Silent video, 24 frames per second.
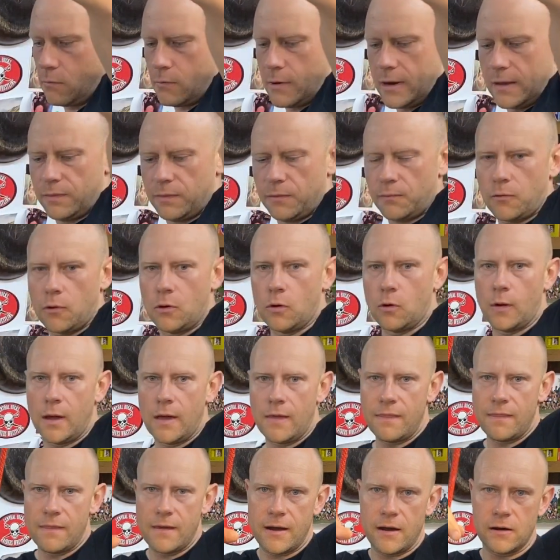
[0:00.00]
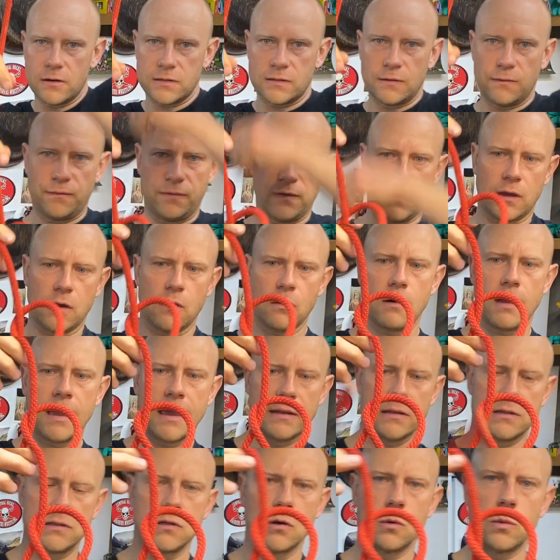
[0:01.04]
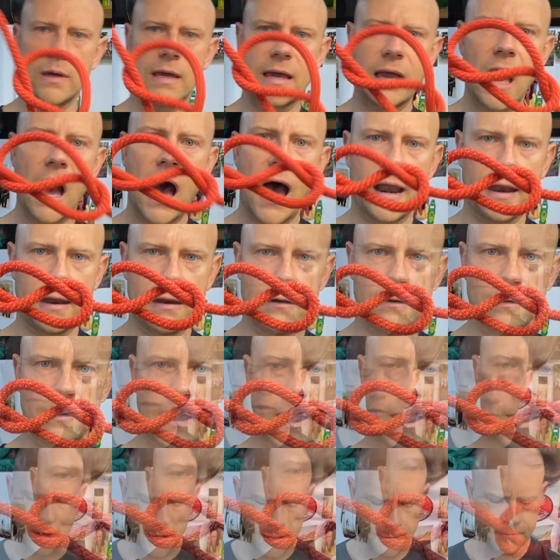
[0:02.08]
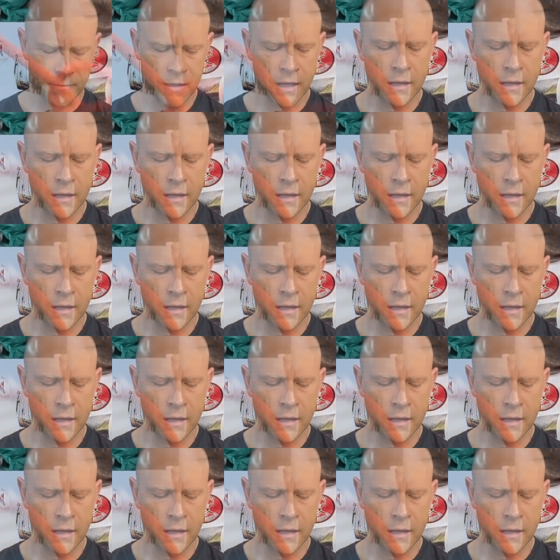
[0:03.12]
right through, and there's the figure 8. So we got it, okay?